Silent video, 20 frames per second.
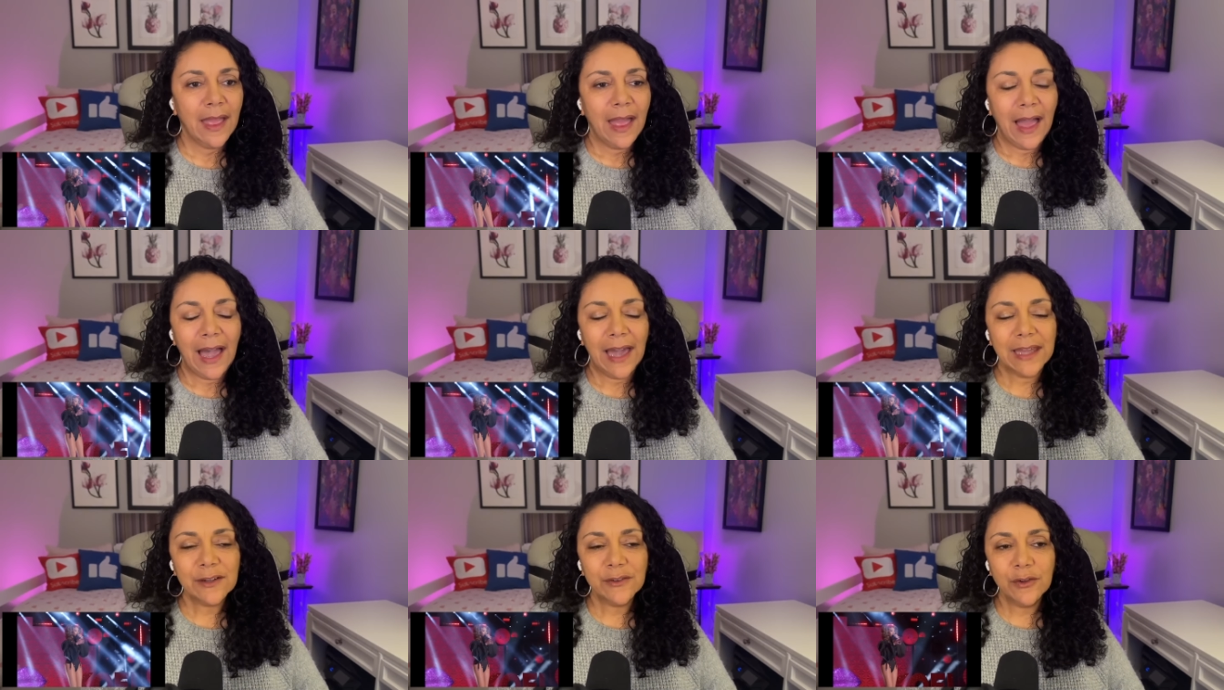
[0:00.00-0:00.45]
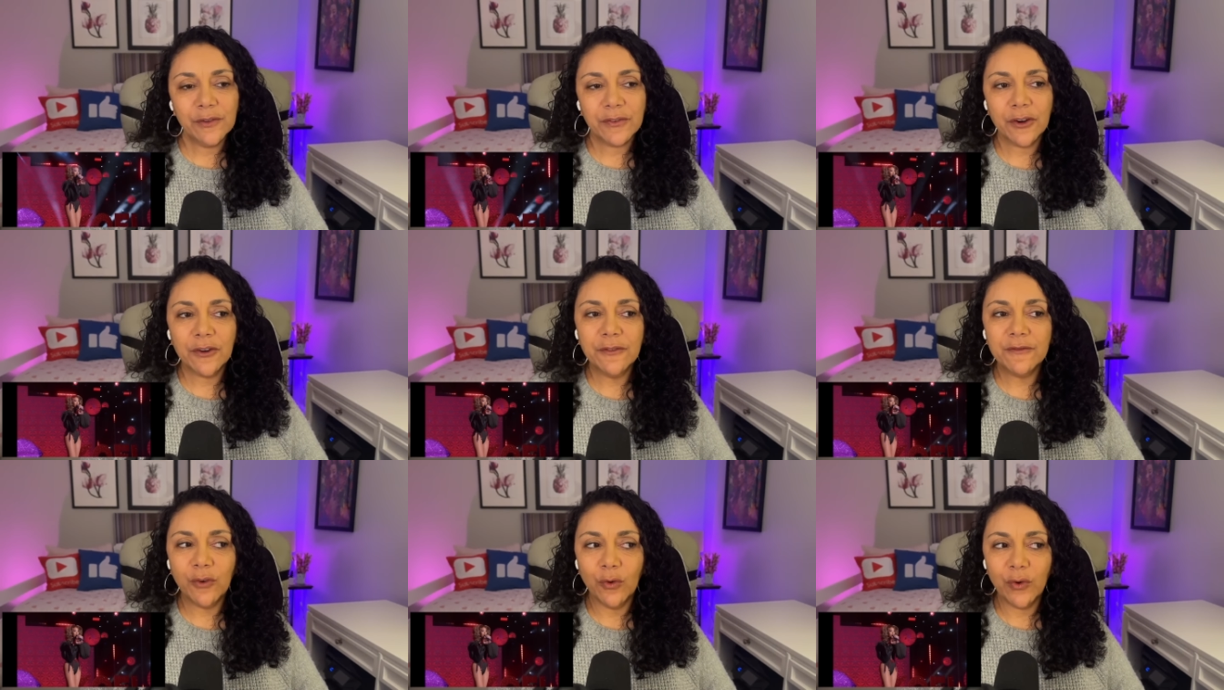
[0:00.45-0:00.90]
I don't know if
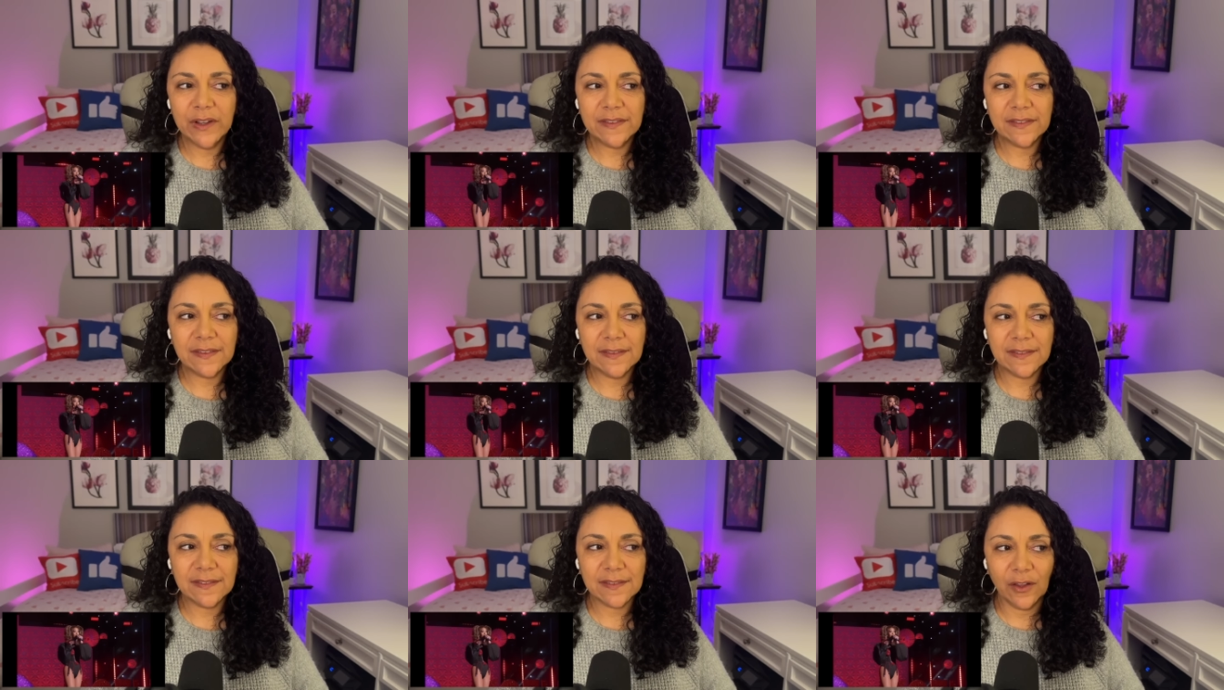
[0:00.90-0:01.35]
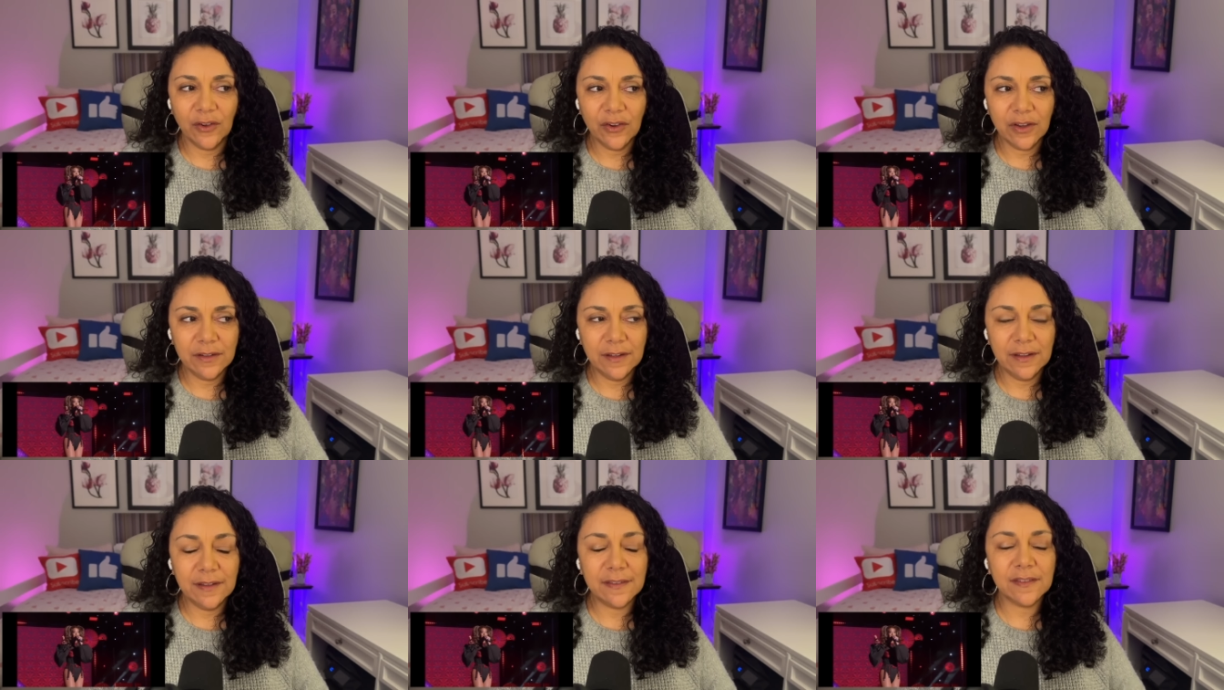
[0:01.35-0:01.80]
her voice is song
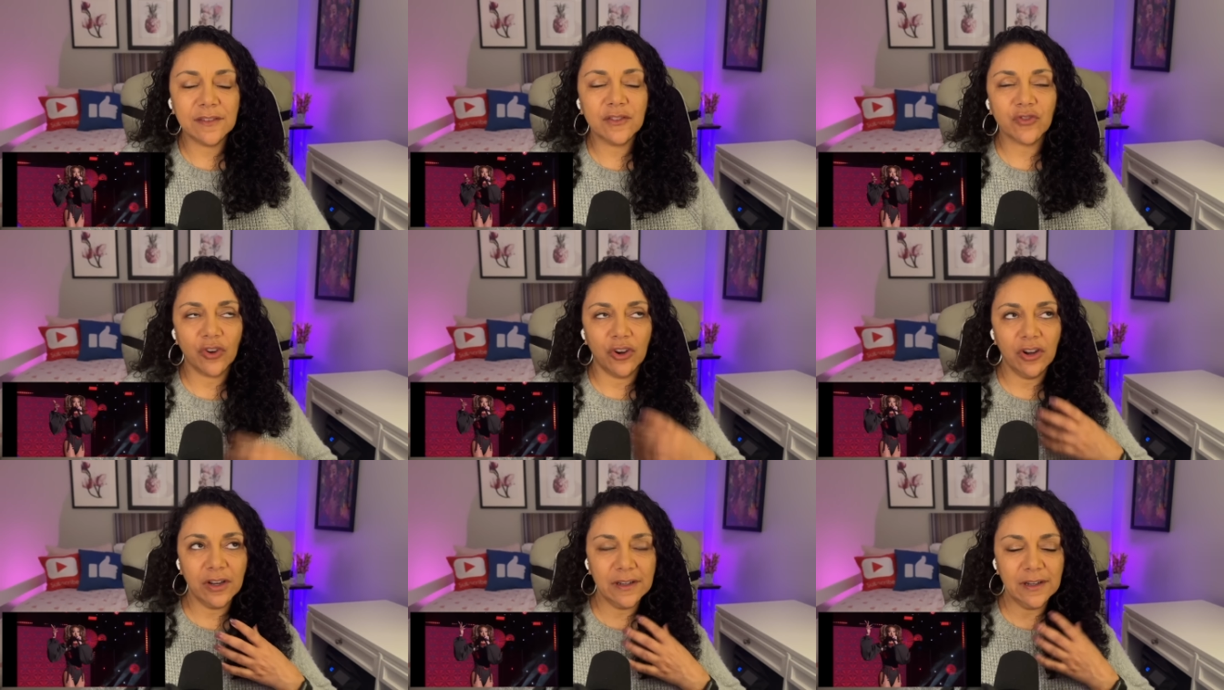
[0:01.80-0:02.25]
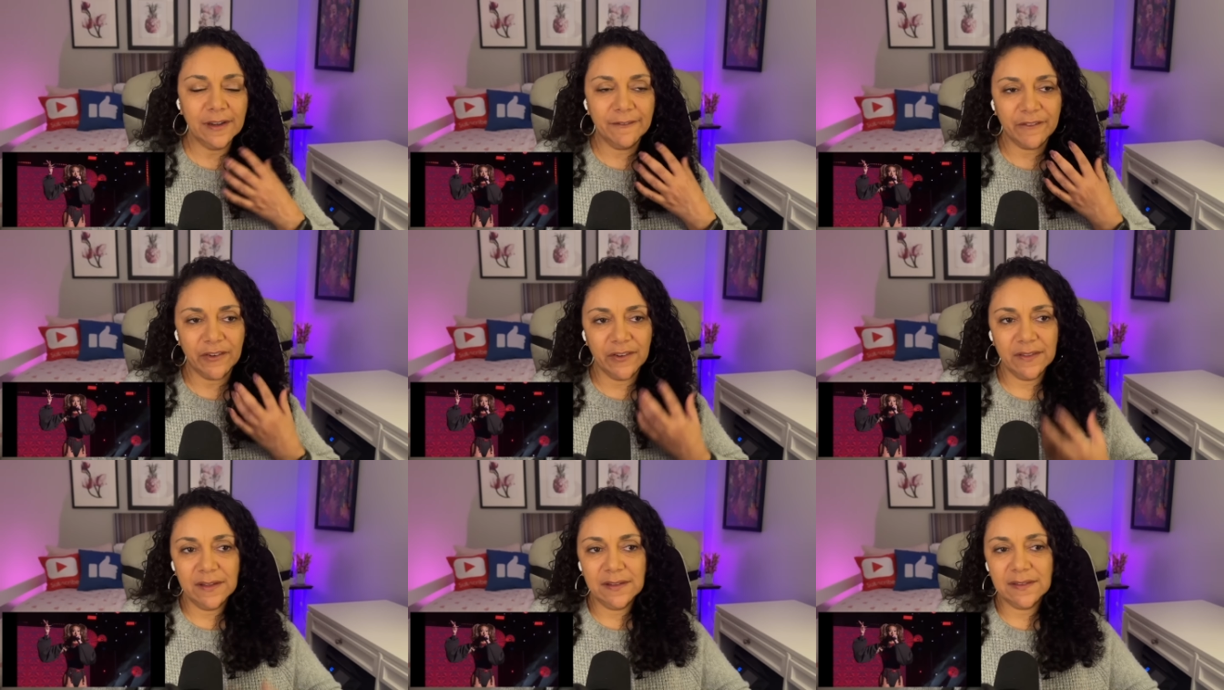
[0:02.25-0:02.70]
is strong enough
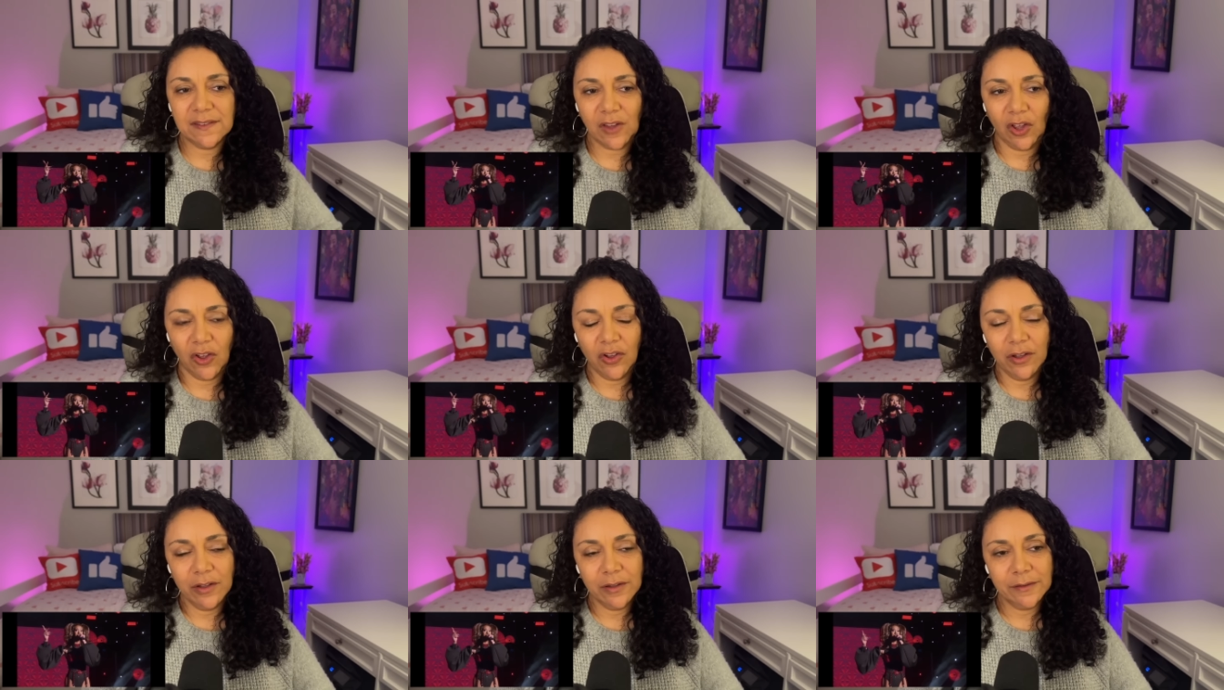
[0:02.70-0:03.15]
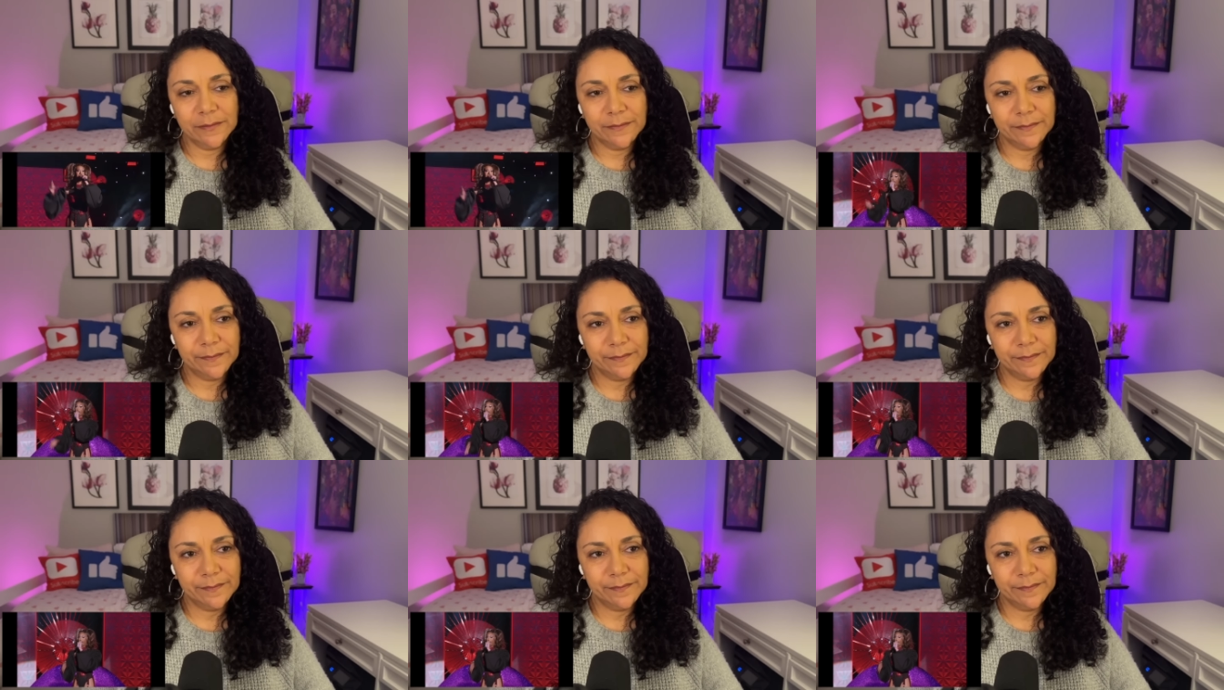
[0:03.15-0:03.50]
for this song.